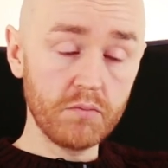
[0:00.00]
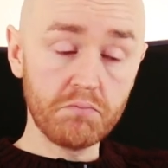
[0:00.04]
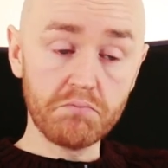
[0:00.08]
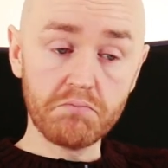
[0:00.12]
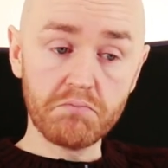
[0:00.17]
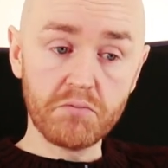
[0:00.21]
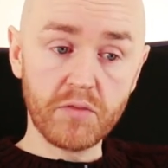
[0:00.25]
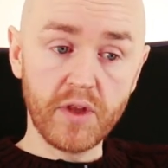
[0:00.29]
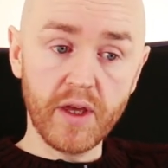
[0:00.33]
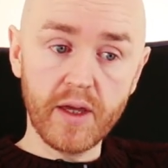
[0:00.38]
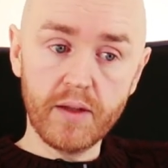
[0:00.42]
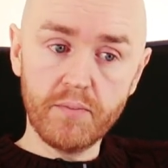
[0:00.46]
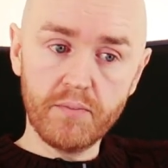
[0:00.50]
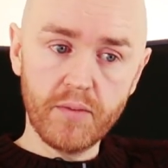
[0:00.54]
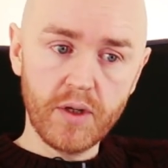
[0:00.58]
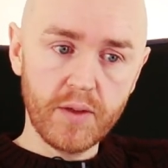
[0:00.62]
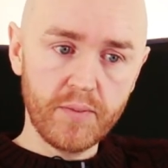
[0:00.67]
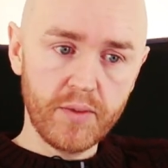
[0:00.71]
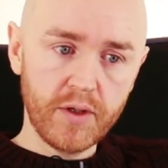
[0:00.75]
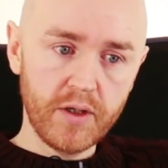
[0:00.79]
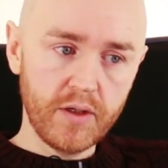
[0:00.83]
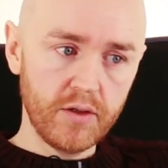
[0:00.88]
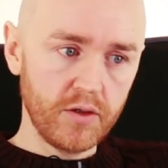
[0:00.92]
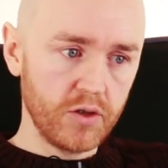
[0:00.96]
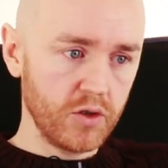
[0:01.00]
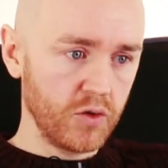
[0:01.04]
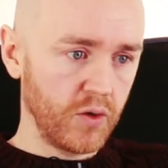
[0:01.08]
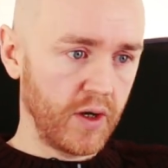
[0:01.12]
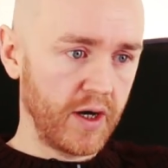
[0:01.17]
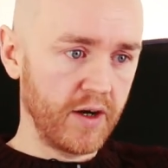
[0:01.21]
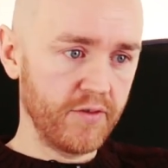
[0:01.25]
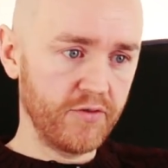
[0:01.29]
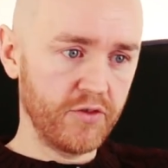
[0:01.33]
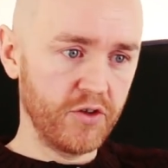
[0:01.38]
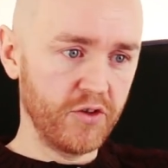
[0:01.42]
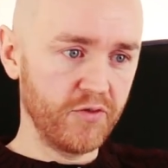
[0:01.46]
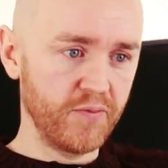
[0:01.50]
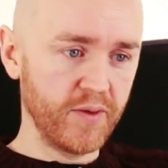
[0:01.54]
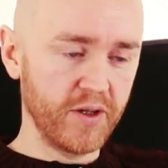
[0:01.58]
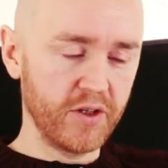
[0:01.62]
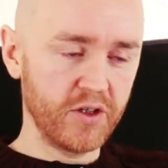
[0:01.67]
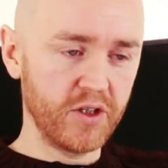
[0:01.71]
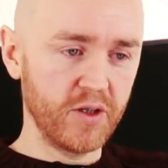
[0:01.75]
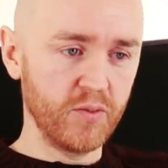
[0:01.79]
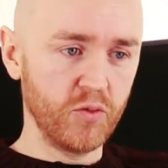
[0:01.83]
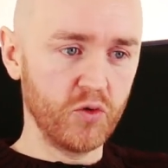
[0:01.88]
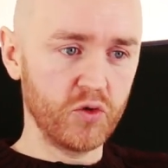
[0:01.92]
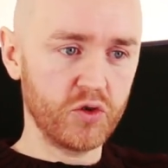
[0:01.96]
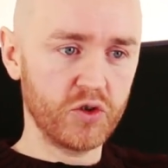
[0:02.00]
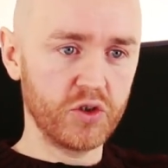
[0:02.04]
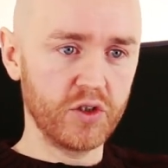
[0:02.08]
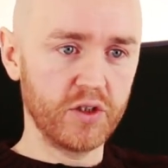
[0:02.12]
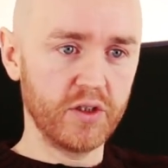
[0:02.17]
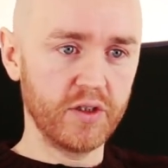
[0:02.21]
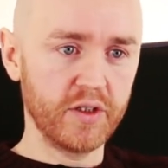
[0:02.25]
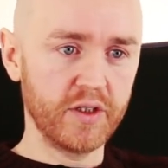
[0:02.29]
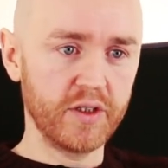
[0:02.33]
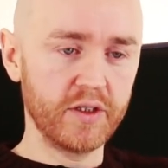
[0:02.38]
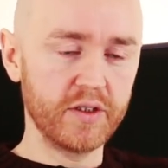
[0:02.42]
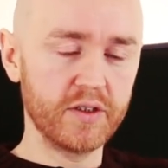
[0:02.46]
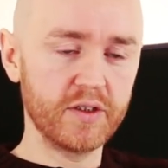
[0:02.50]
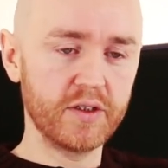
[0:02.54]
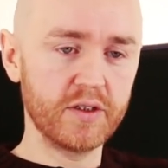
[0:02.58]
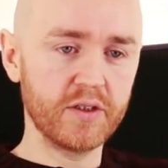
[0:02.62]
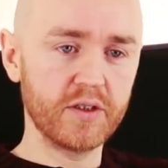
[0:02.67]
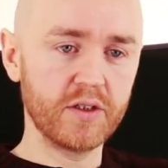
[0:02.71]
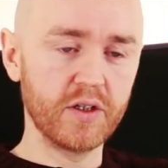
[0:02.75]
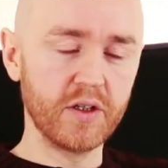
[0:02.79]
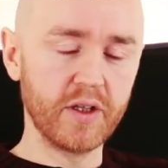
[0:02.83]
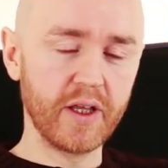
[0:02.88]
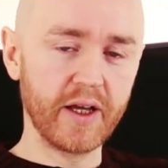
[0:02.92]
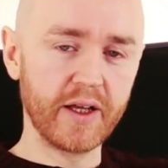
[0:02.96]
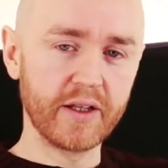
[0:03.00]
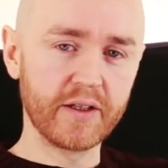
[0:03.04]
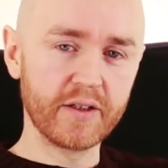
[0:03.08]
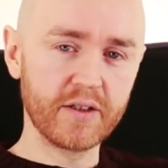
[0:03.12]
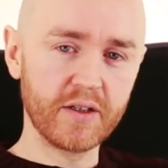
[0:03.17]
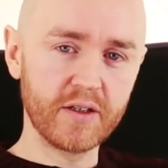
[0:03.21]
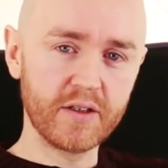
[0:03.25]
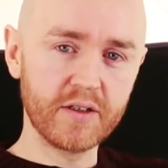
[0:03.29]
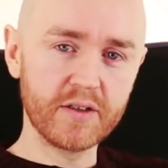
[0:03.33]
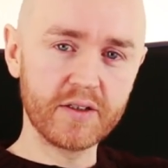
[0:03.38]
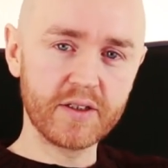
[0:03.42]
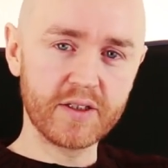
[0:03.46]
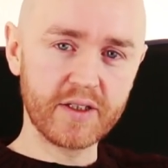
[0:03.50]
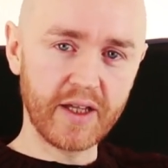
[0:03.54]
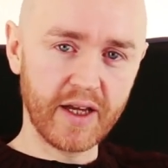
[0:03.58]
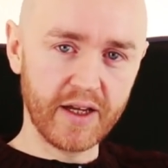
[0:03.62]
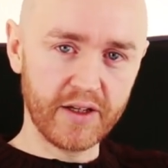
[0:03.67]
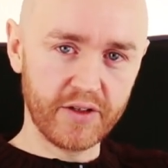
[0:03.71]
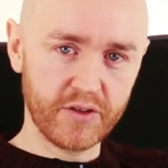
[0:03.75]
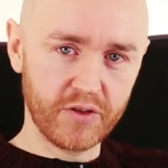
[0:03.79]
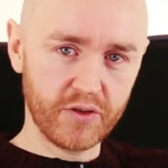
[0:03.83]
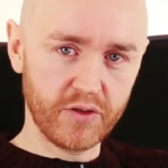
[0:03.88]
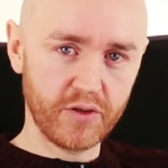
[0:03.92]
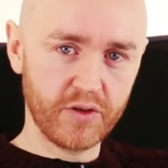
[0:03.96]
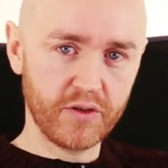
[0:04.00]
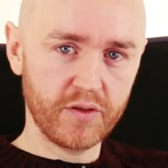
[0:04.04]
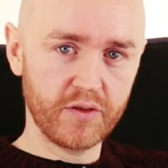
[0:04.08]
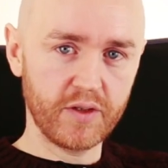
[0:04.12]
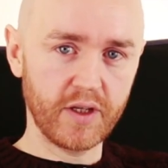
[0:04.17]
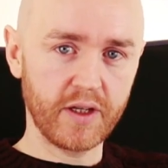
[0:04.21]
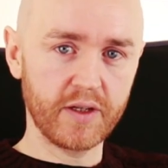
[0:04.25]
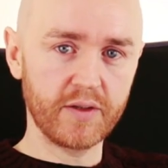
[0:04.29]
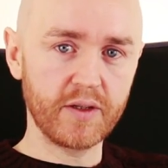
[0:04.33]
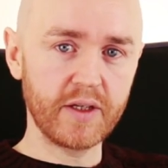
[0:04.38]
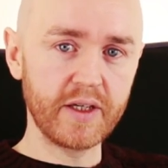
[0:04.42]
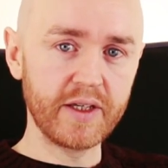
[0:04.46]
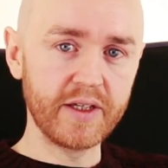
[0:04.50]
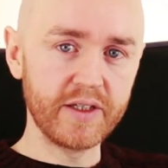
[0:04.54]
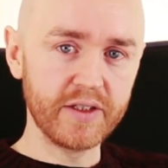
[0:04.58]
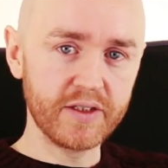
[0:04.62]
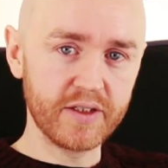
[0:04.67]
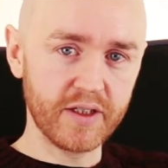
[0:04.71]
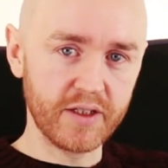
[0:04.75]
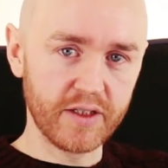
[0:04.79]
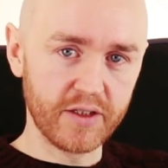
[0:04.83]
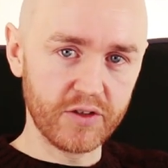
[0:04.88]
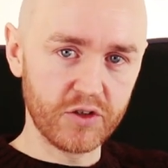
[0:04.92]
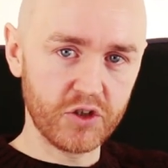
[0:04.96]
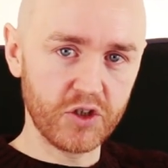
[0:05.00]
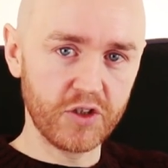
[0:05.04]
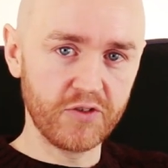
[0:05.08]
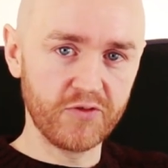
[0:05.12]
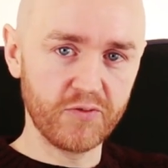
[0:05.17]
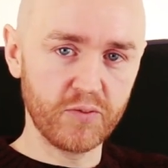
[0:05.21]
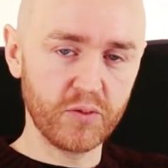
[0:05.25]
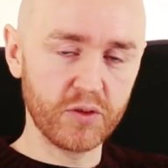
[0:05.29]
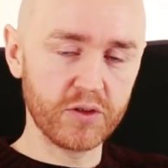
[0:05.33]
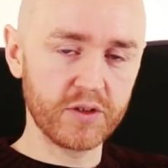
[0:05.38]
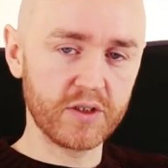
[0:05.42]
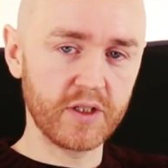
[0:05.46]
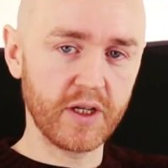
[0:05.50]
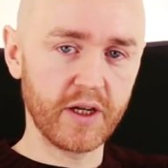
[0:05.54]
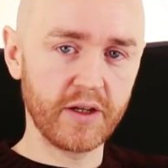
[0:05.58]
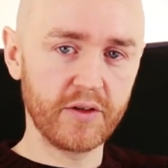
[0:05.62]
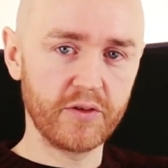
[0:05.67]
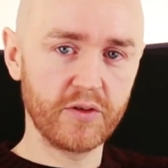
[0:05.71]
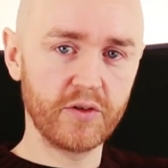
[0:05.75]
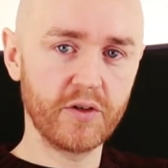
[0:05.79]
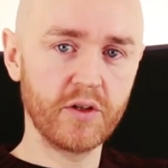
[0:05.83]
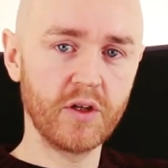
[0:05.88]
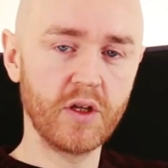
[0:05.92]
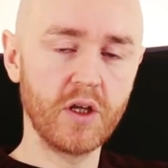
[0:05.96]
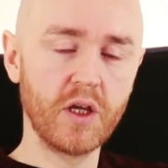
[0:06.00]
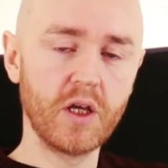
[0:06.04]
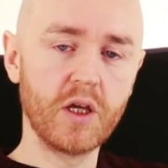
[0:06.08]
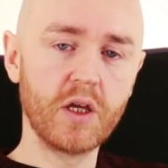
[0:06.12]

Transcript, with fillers: then maybe, you know, after you've met the emotional needs to that standard, that easily achievable standard,